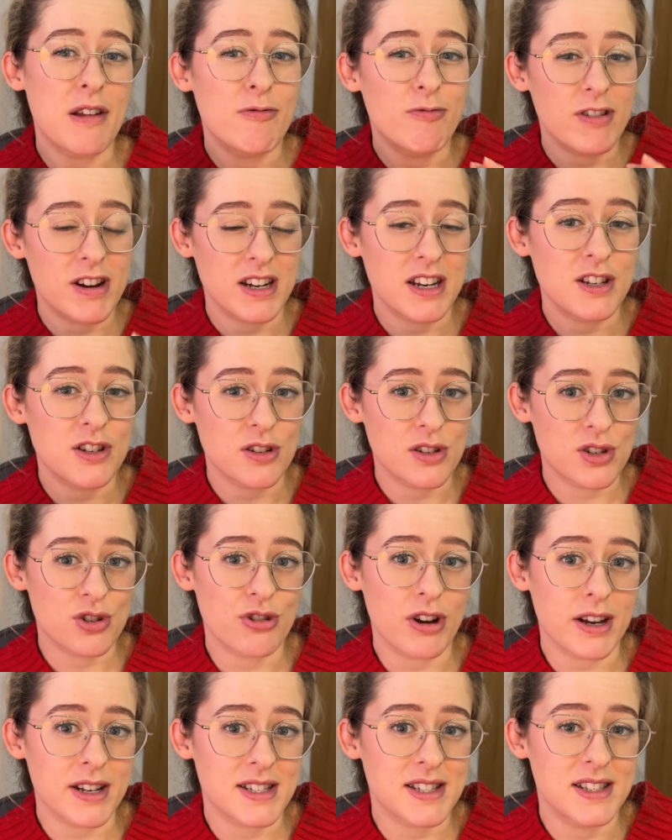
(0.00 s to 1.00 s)
really do
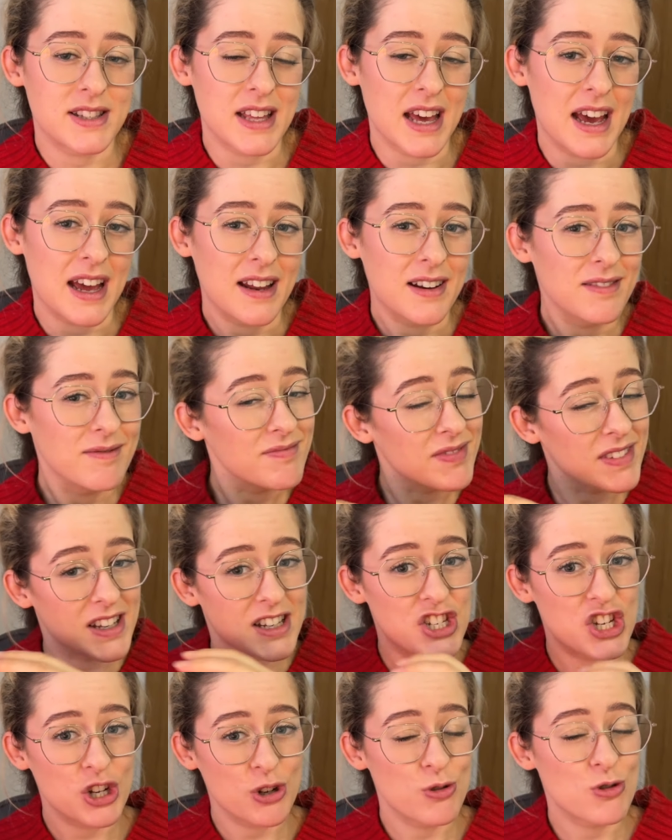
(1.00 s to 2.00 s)
stress that
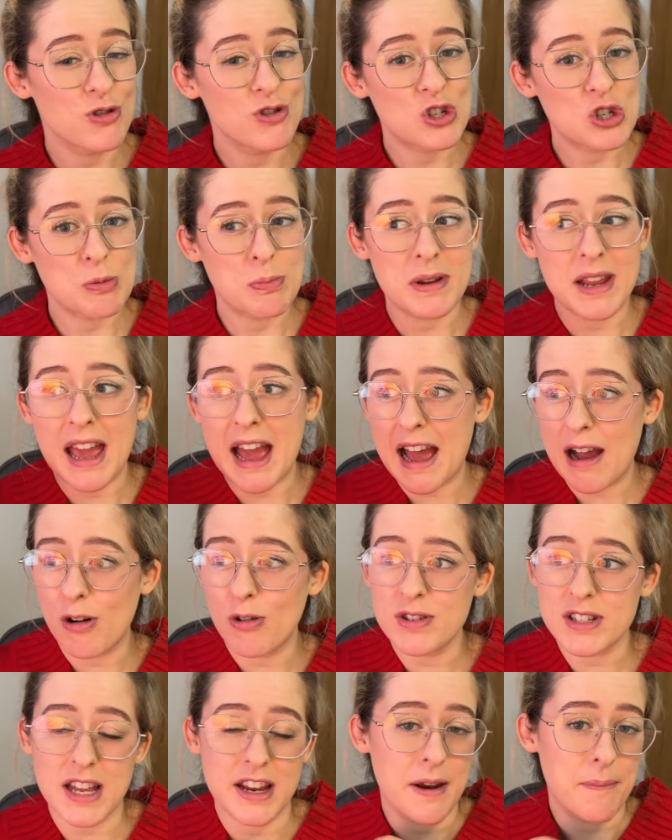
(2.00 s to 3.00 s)
children should be
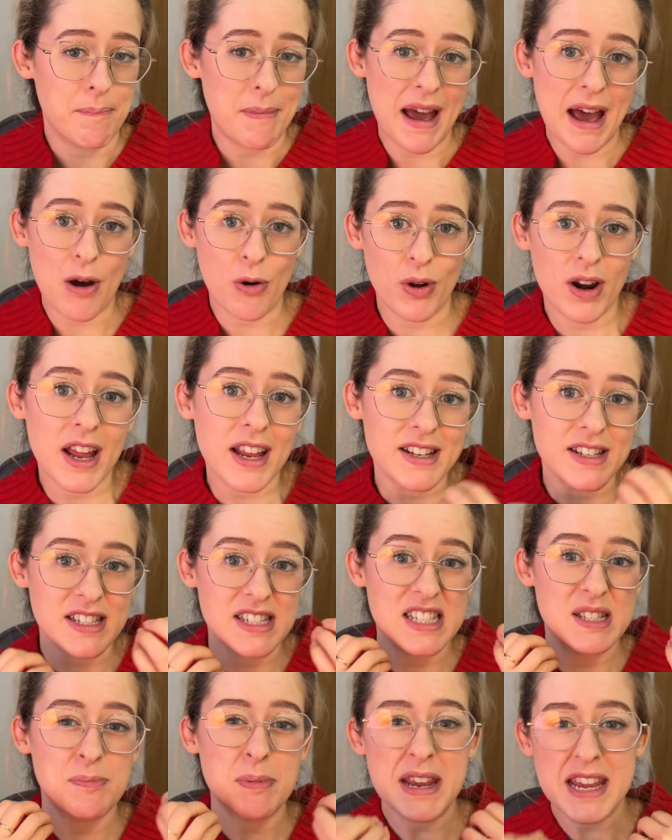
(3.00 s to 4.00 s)
out and about and
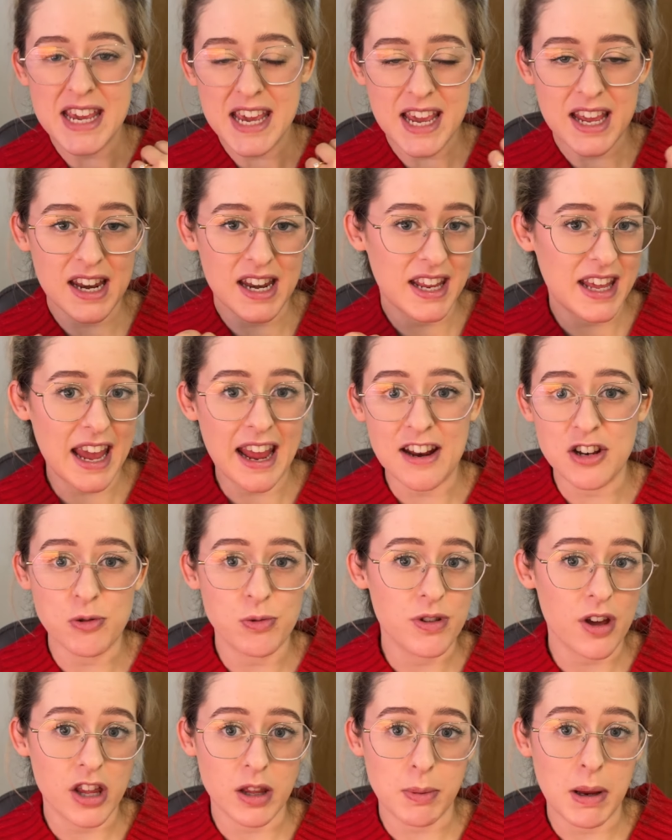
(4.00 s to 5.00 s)
speaking and engaging with
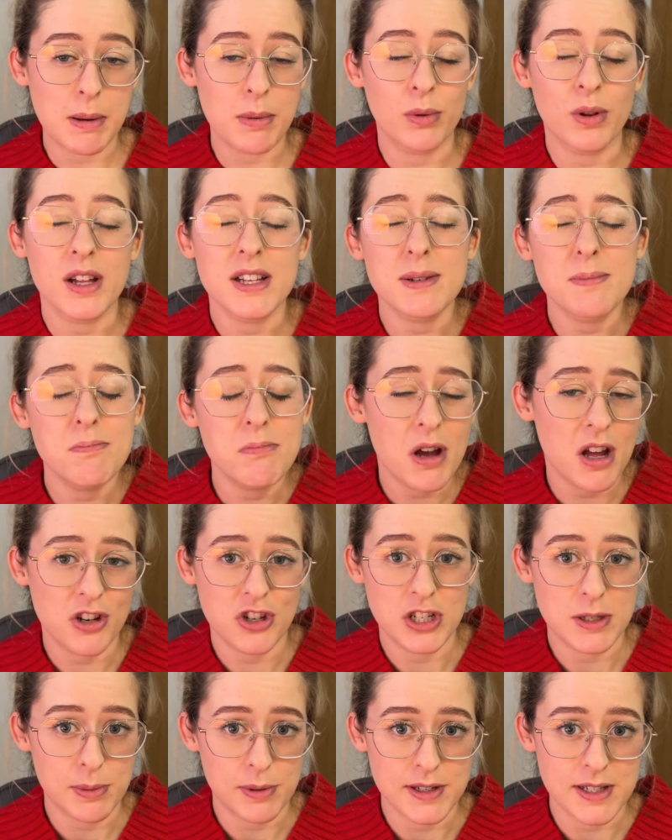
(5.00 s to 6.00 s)
other people as much
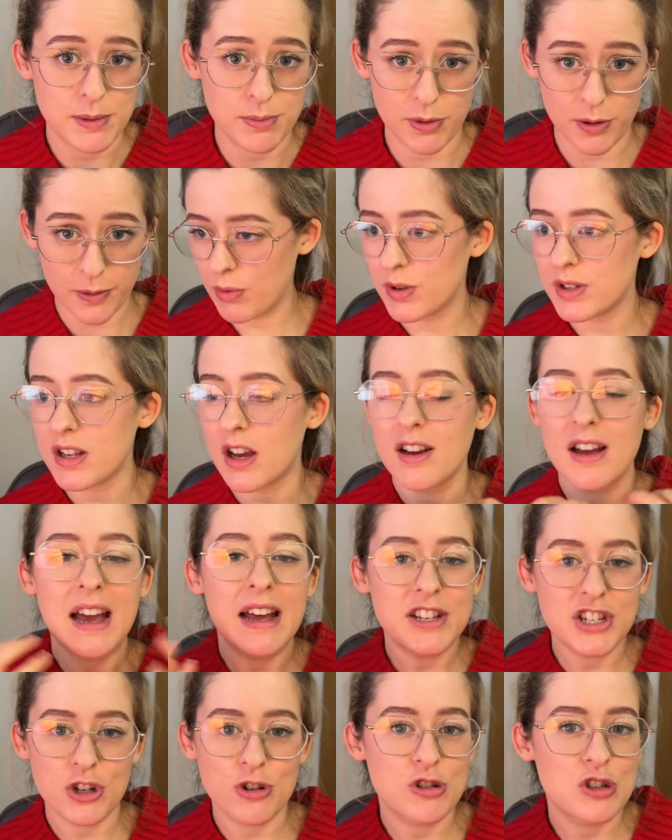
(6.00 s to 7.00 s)
as possible. We want our
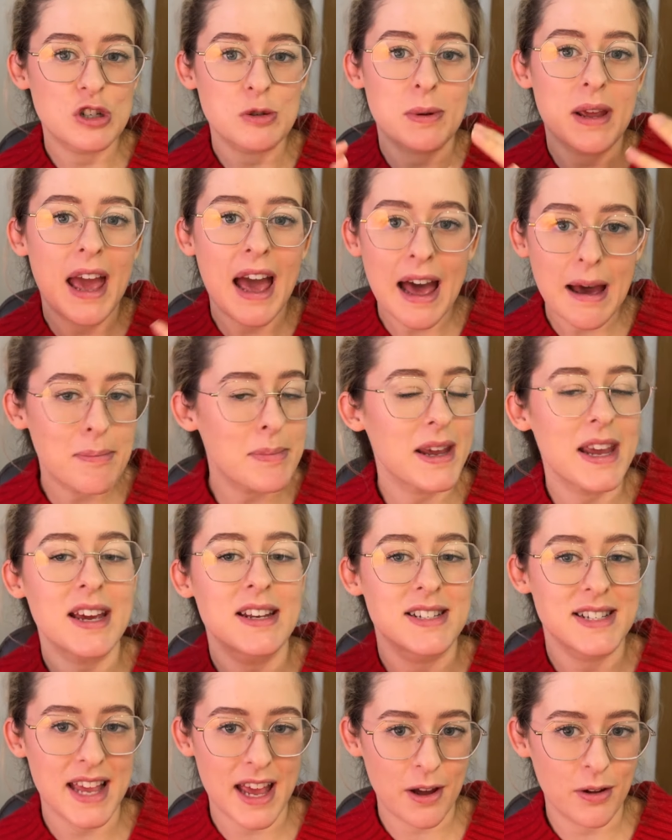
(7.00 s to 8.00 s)
children to be happy
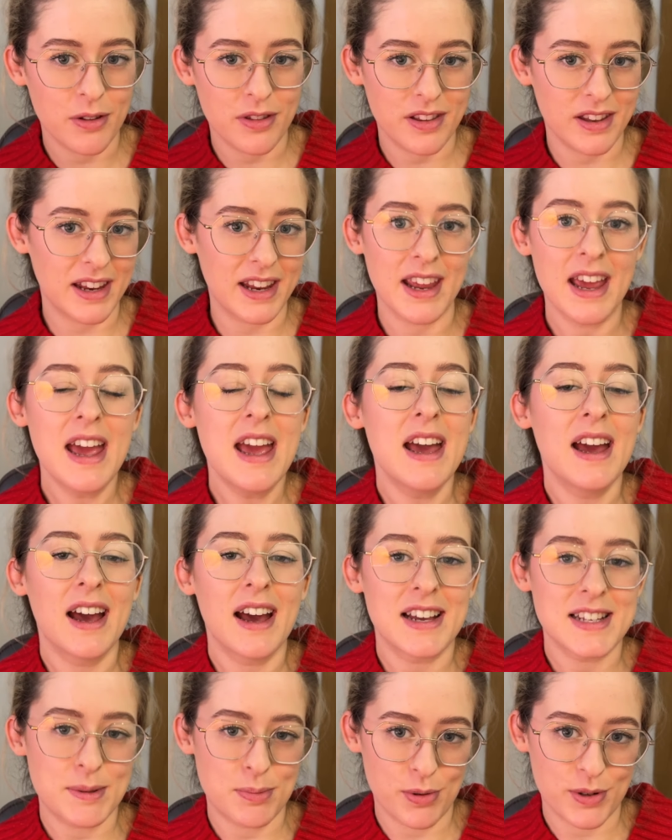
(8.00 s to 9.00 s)
and healthy
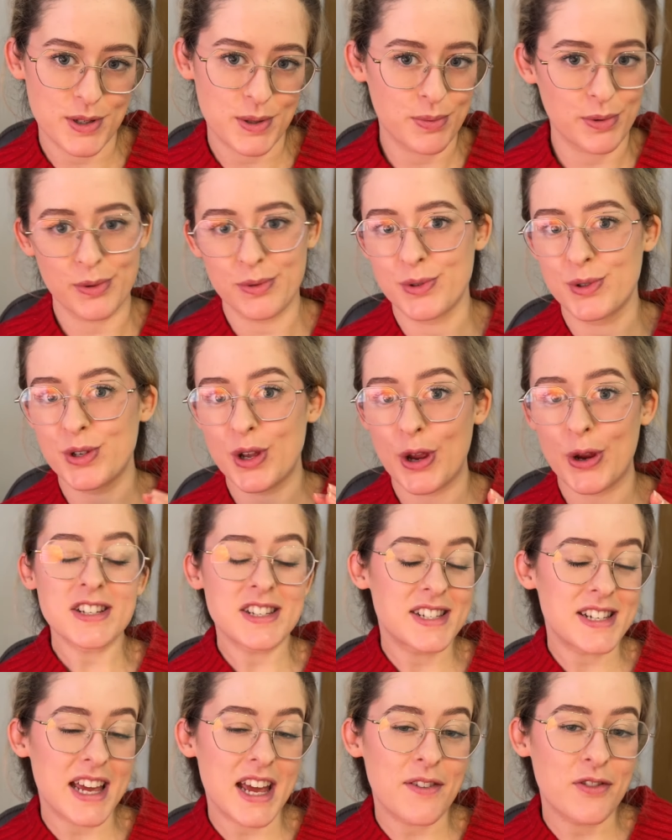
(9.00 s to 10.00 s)
as possible. So
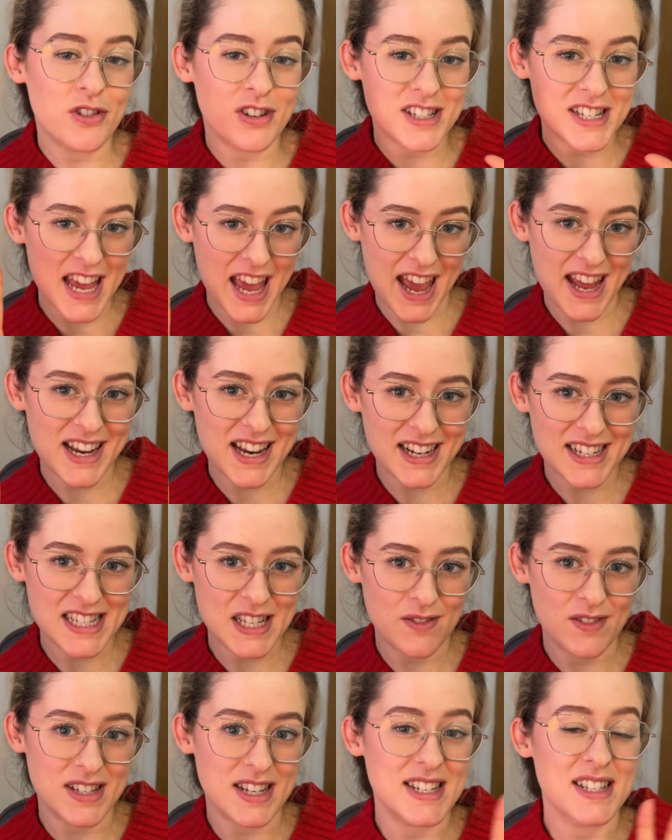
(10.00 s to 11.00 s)
today I've got 10
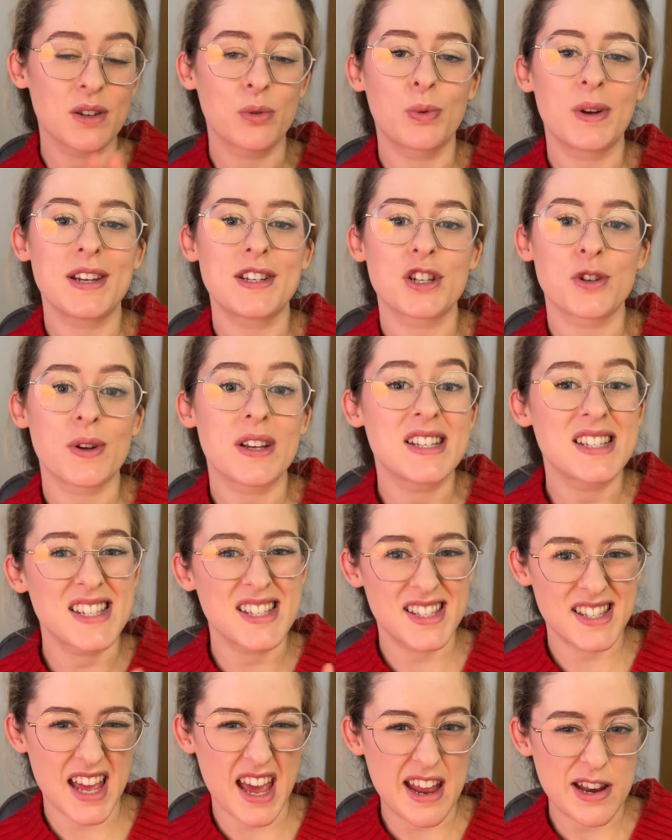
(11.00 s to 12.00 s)
activities that we do
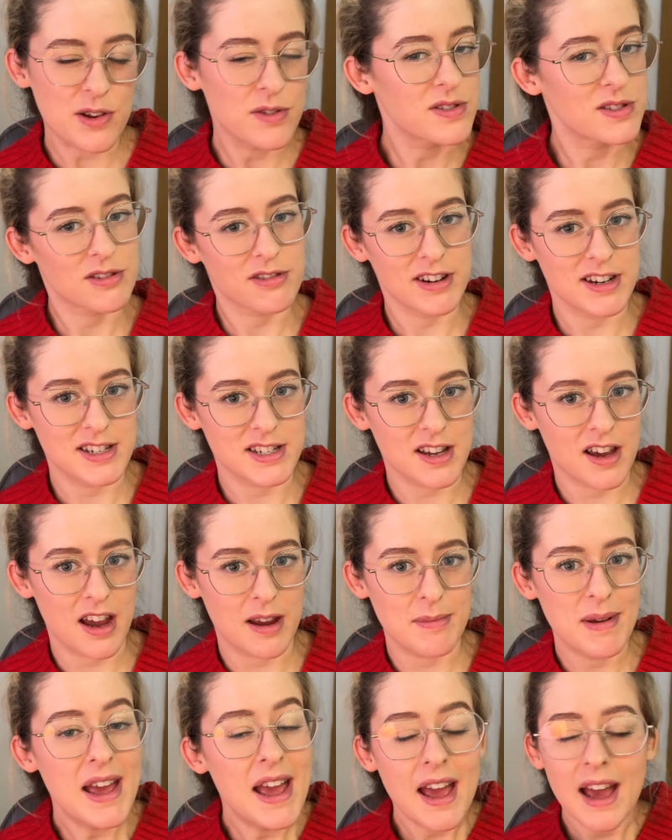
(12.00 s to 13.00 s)
instead of screen
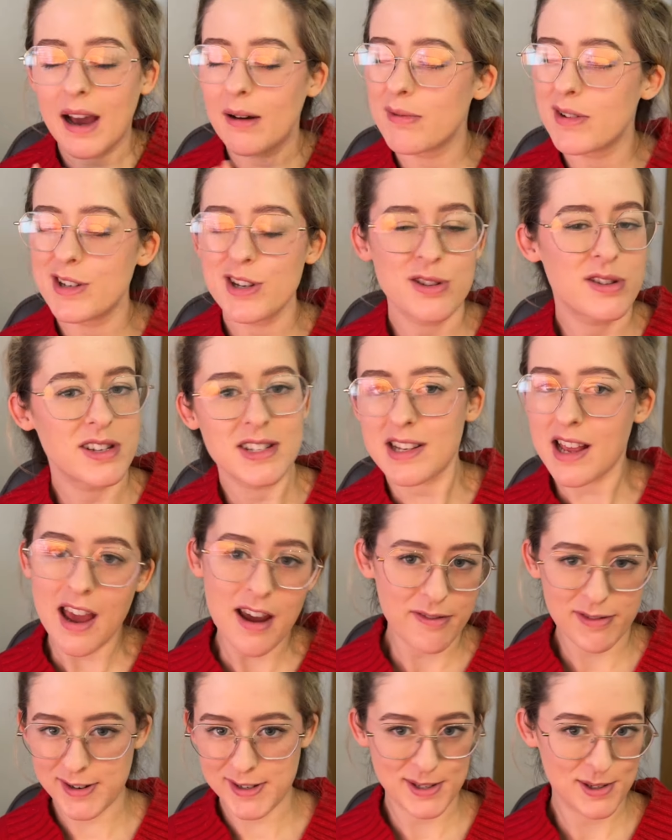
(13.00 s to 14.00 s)
time and we do these
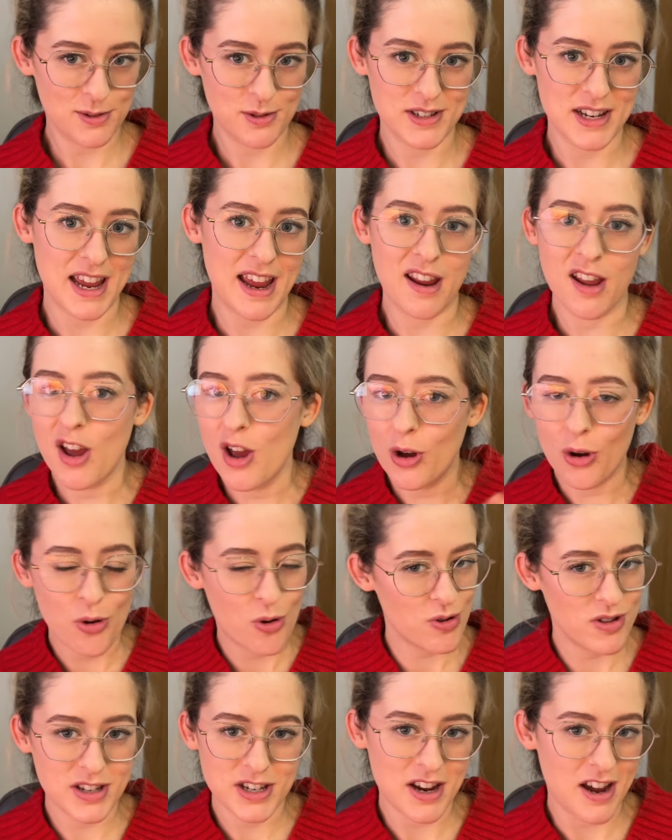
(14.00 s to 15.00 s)
every single day, all
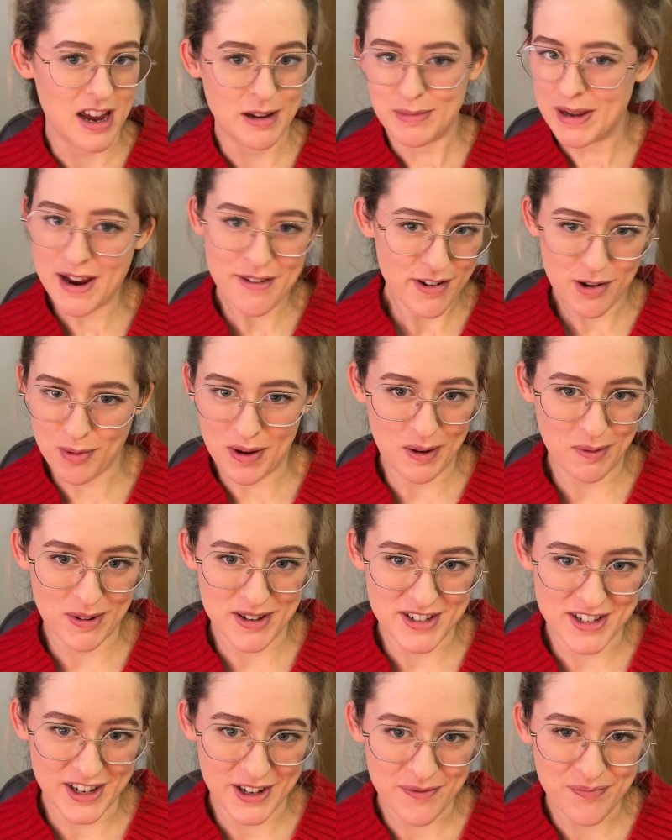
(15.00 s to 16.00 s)
the time, every wake
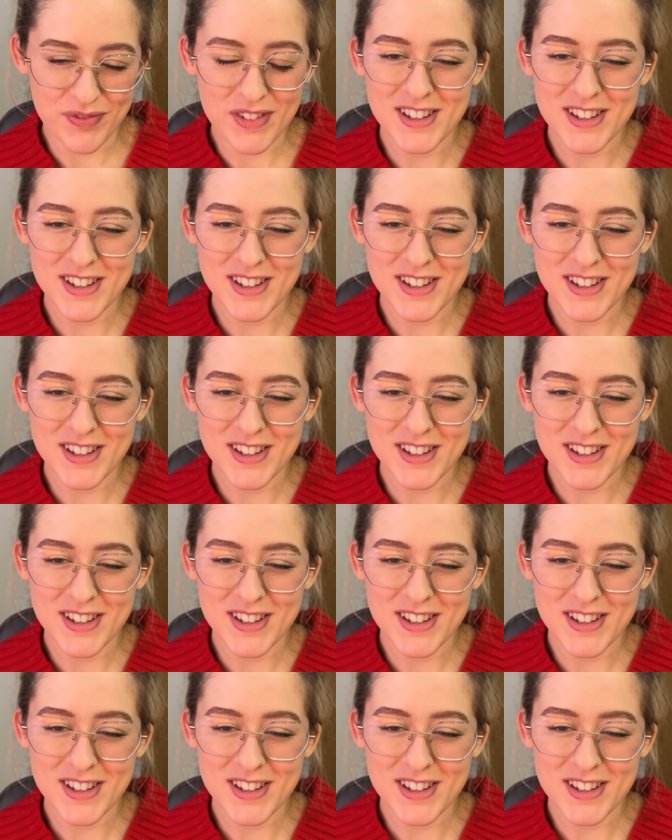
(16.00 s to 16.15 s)
window.